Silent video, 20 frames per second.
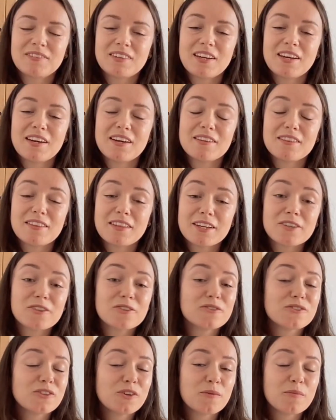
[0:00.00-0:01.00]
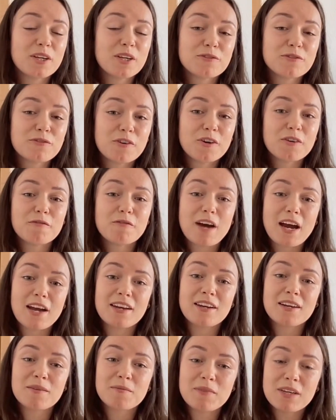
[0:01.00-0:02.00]
Yeah, thank you so much for
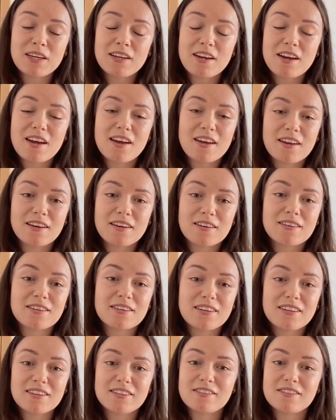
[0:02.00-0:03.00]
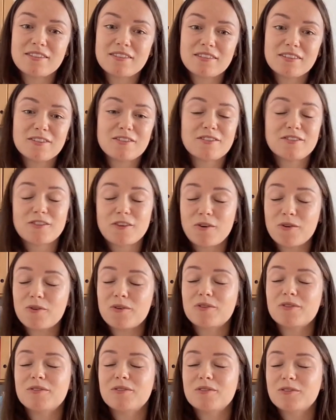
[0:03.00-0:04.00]
inviting me. And it's so
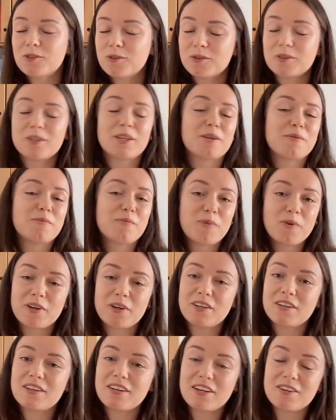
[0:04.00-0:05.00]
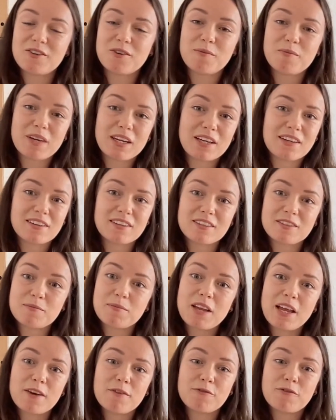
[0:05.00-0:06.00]
cool and important that you're making this
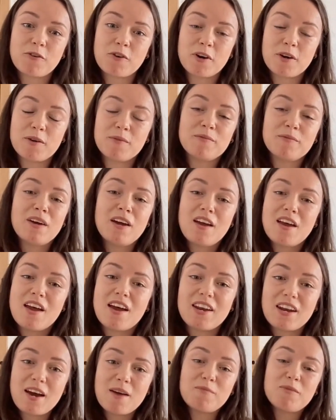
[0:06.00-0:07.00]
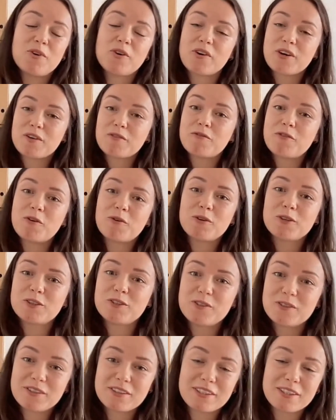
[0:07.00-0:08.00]
platform. And I'm looking forward
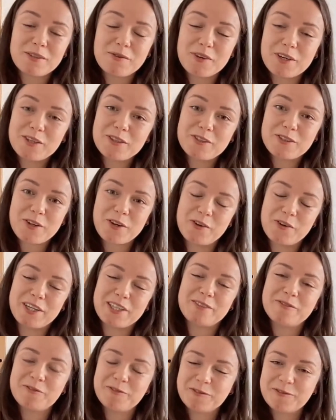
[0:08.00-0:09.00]
to see where it's going.